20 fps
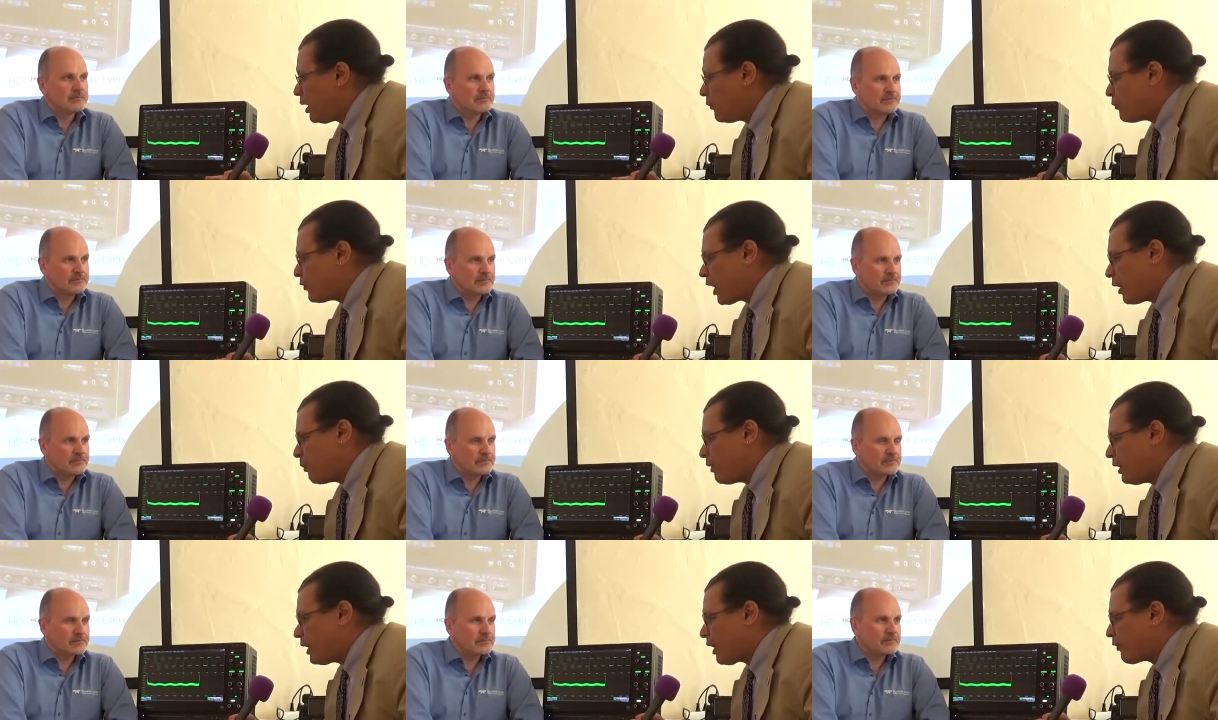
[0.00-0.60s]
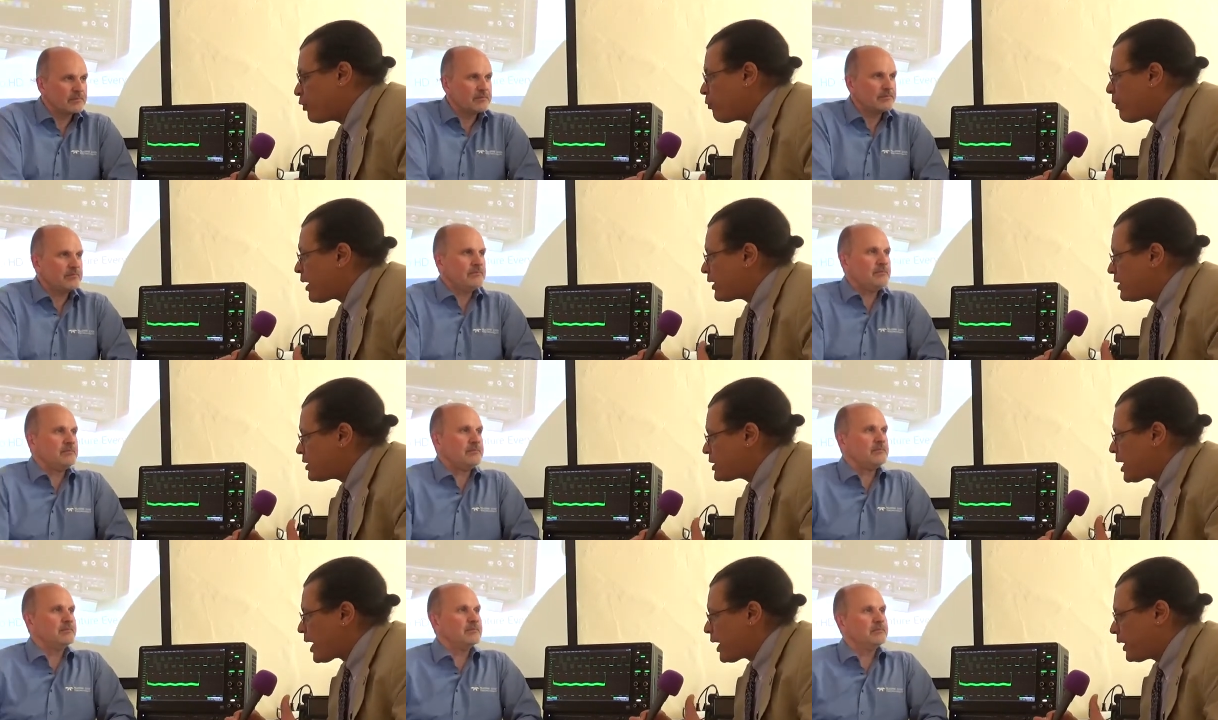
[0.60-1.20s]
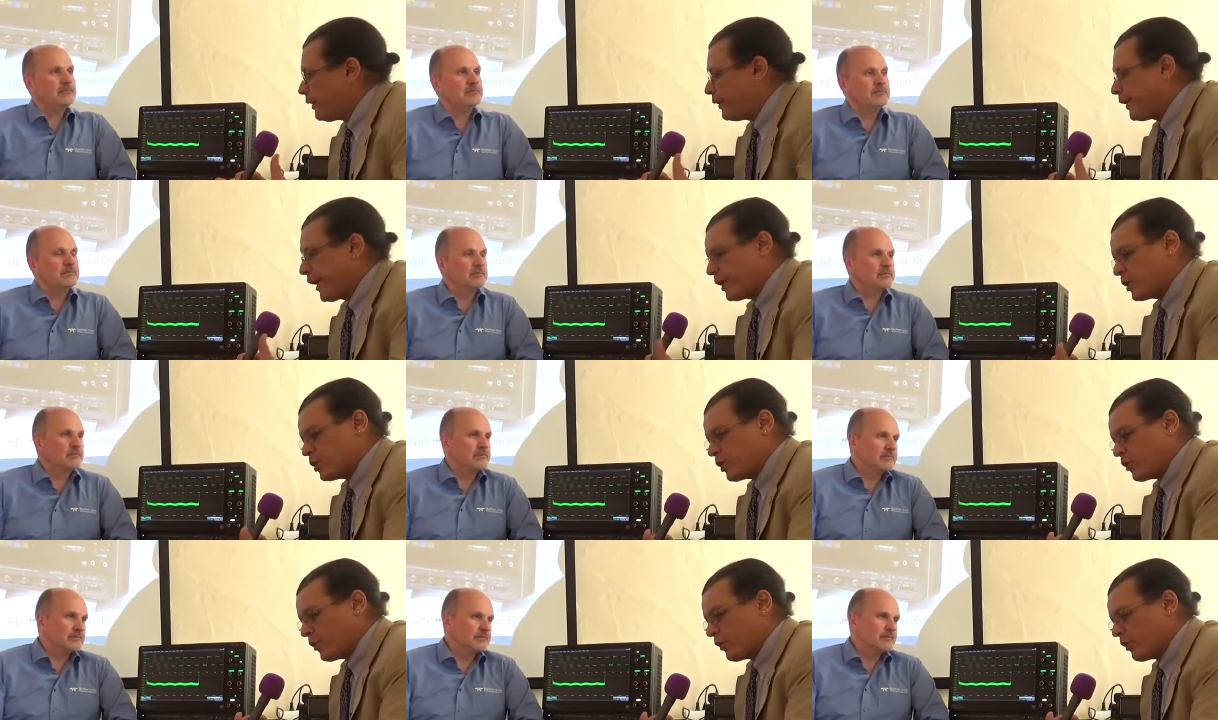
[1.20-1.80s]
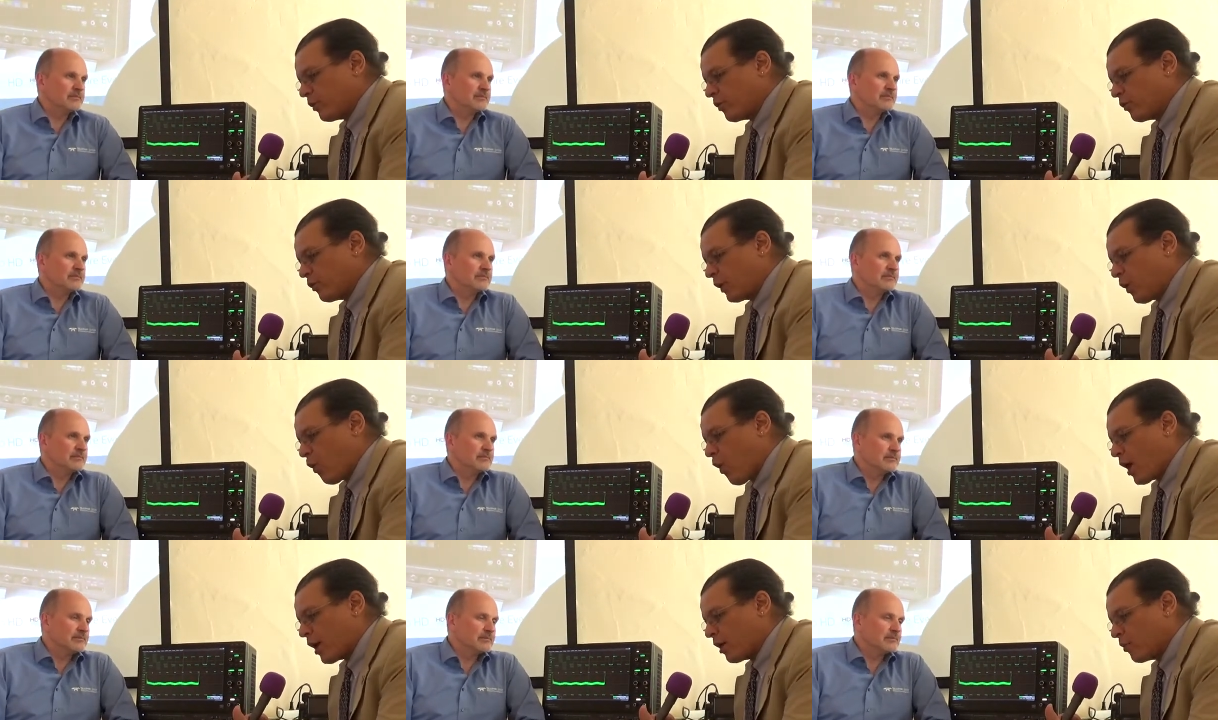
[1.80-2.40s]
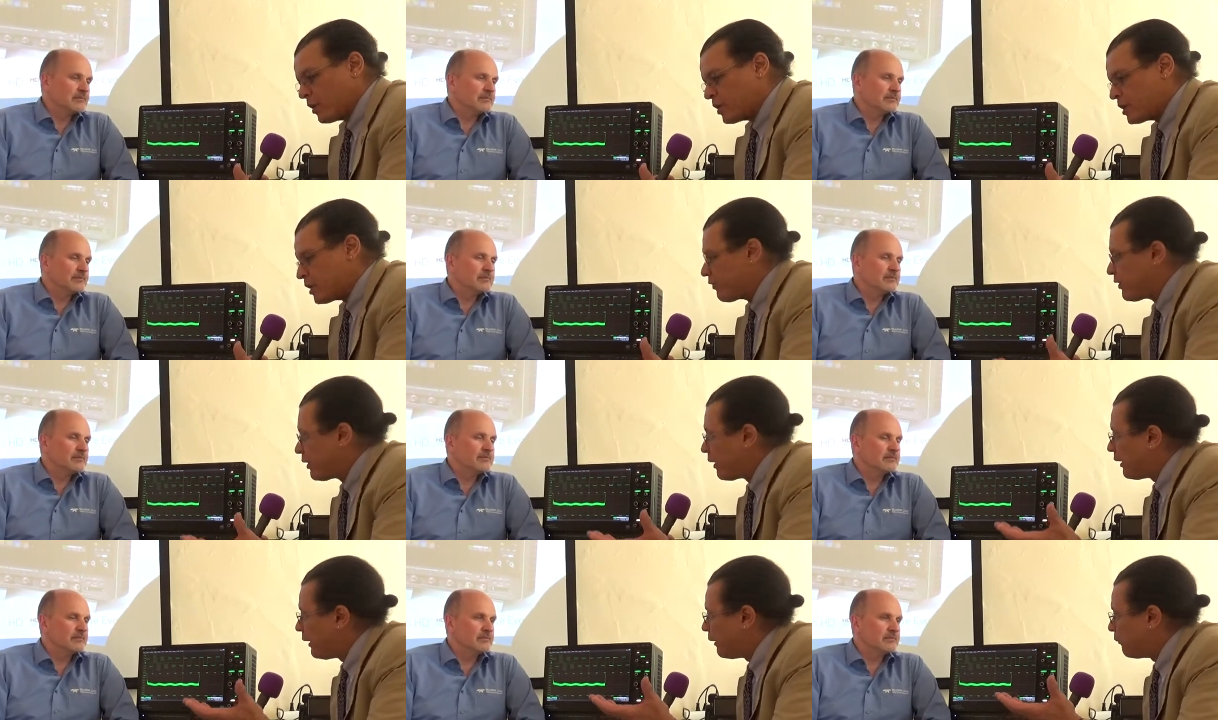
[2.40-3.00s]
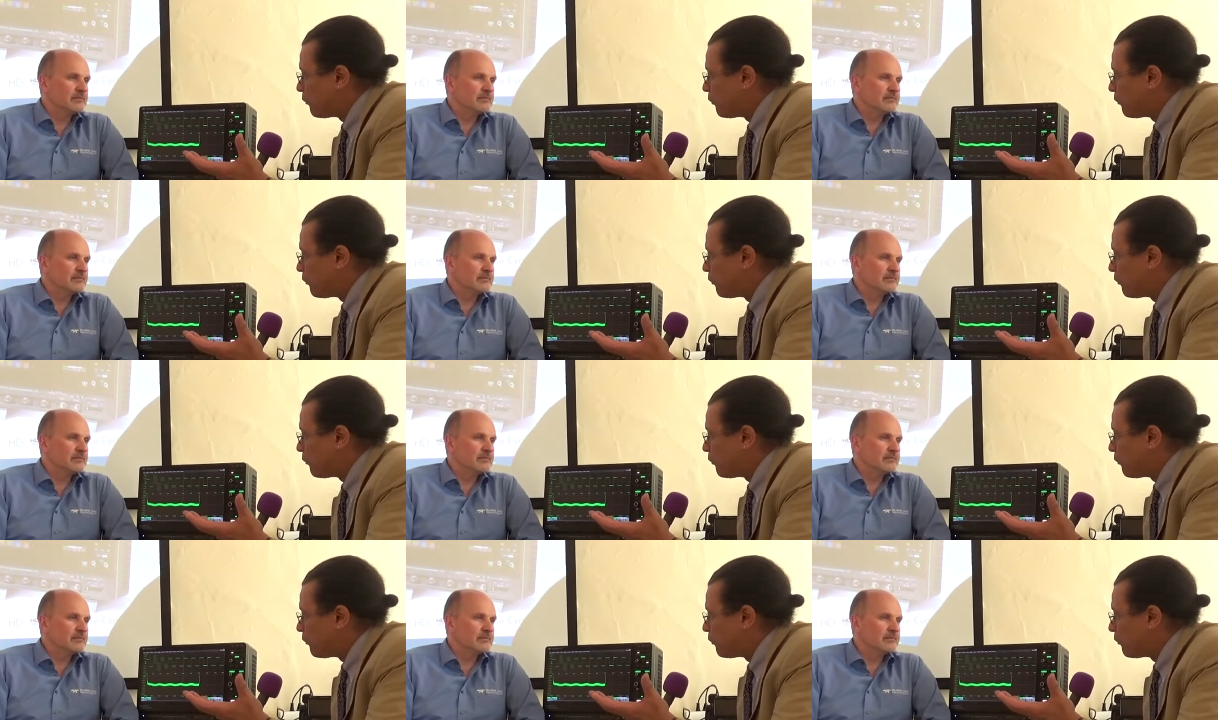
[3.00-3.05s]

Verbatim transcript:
Speaker 1: I mean, everybody's got not just the requirements of the